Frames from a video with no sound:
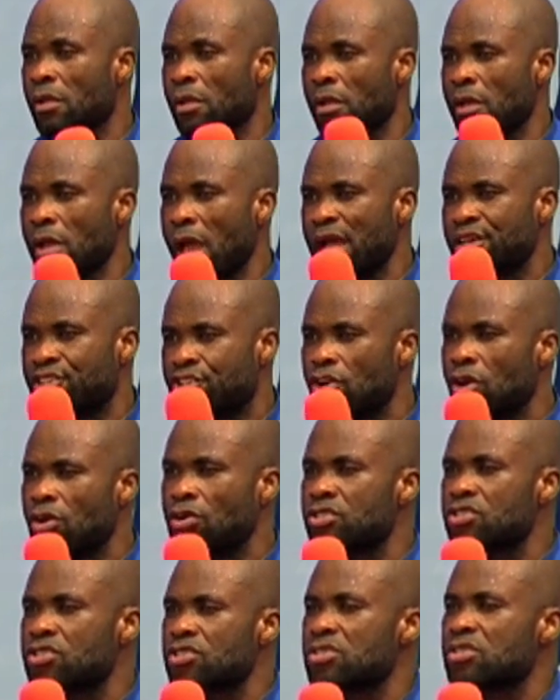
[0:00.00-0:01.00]

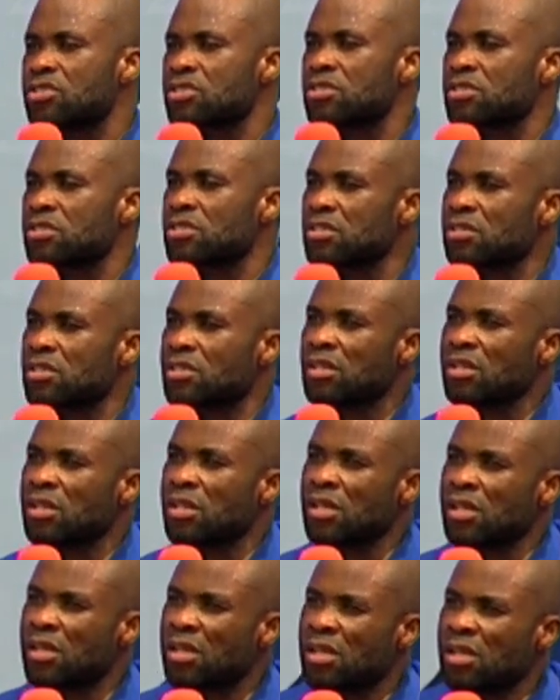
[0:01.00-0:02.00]
Adjust.
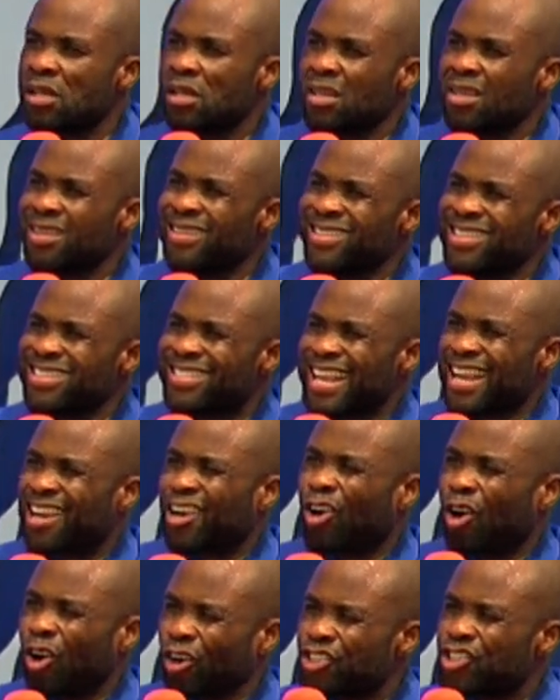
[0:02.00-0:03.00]
He said,
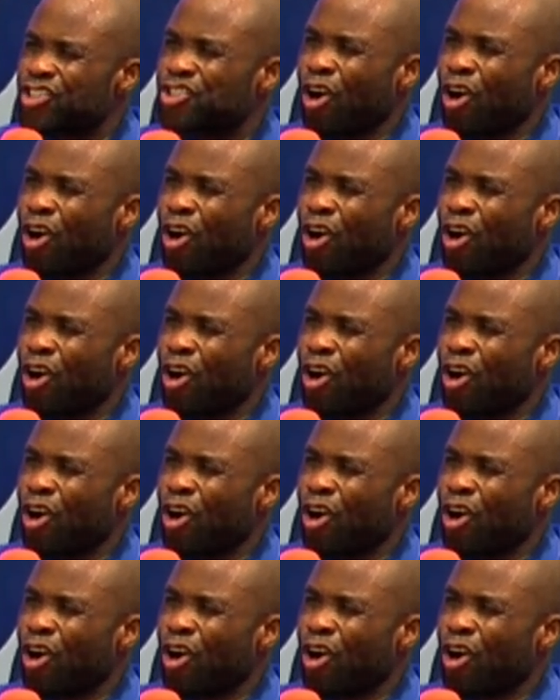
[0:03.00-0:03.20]
cut your